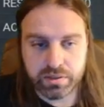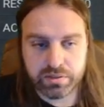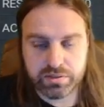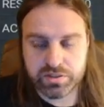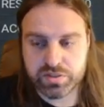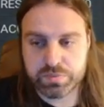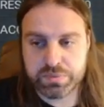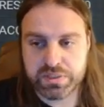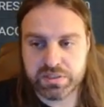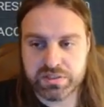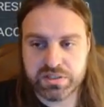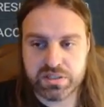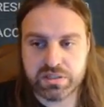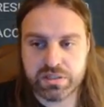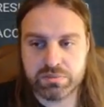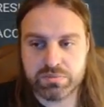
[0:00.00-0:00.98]
speed
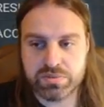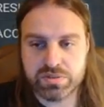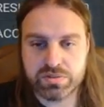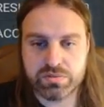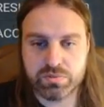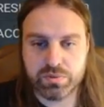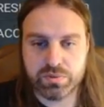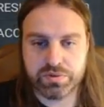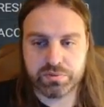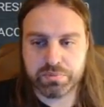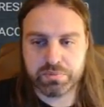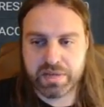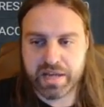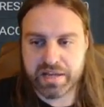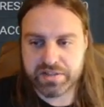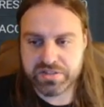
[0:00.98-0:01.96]
teams with her
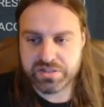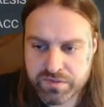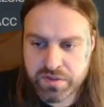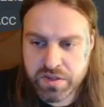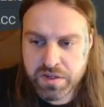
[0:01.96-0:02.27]
passive.